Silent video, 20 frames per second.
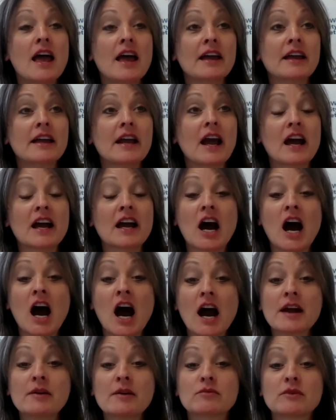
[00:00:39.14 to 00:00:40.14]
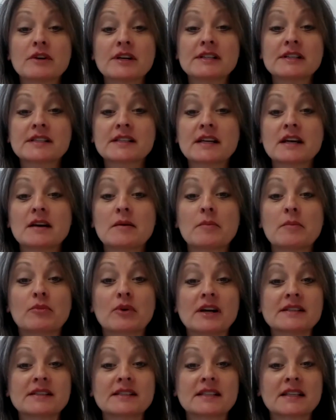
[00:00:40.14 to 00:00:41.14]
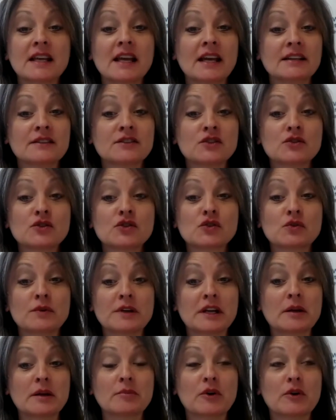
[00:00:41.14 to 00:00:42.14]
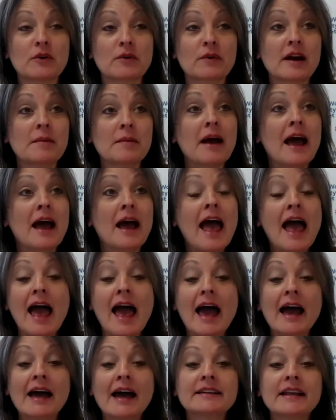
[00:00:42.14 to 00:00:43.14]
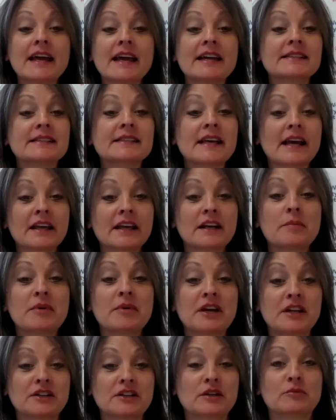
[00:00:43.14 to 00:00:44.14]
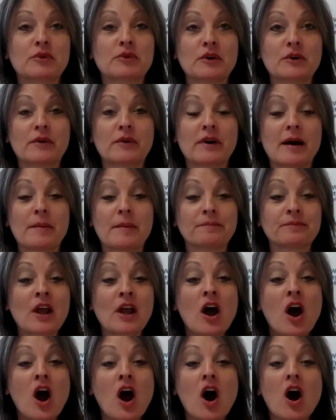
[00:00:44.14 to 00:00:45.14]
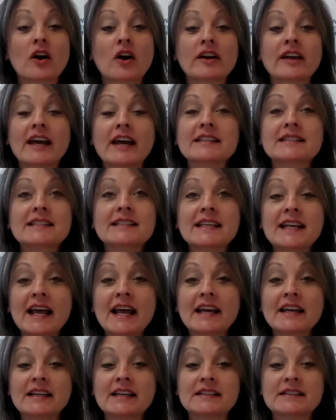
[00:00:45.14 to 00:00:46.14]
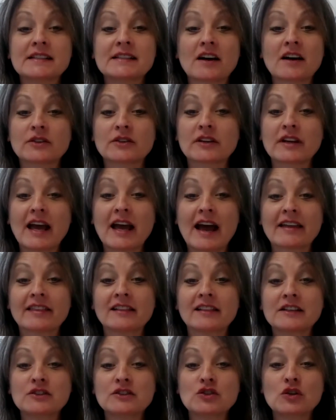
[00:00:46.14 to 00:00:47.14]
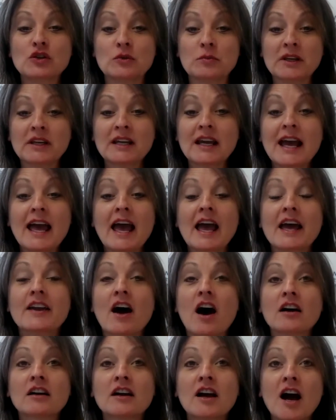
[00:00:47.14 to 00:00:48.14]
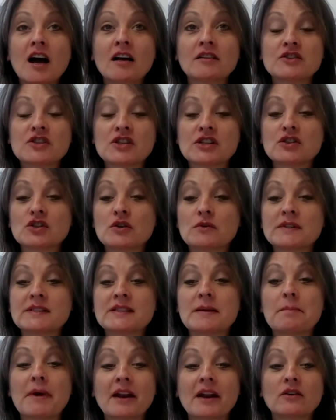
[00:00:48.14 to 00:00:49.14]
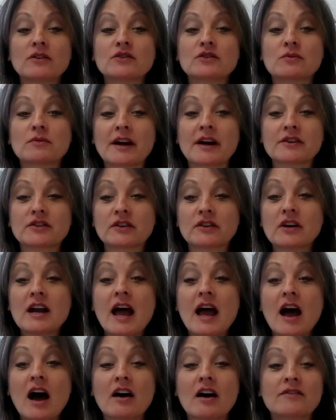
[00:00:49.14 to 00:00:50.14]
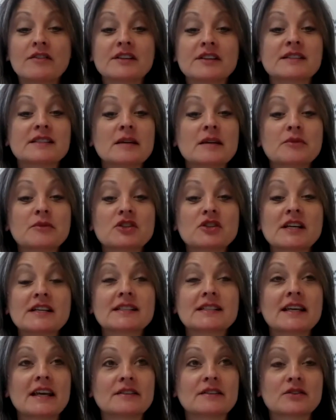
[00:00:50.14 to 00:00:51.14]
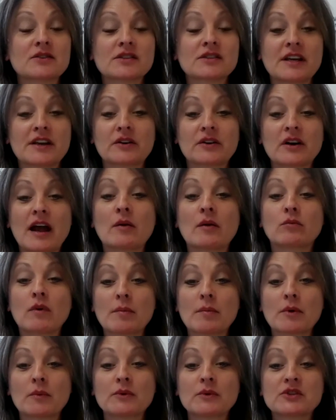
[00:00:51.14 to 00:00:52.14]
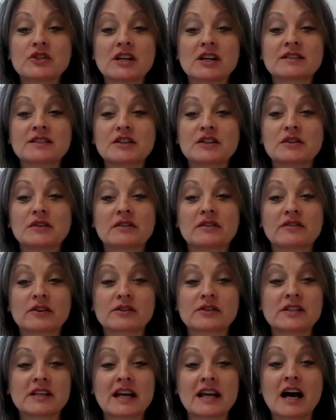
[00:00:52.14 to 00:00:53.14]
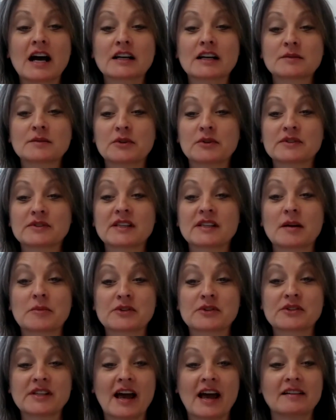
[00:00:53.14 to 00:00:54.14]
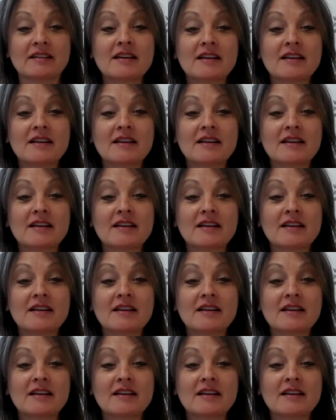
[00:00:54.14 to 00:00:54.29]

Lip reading: A high-risk breast cancer screening program and a second opinion program. Our guest today is Dr. Kathleen Toomey, an oncologist who is the medical director of the Steeplechase Cancer Center at Robert Wood Johnson University Hospital, Somerset.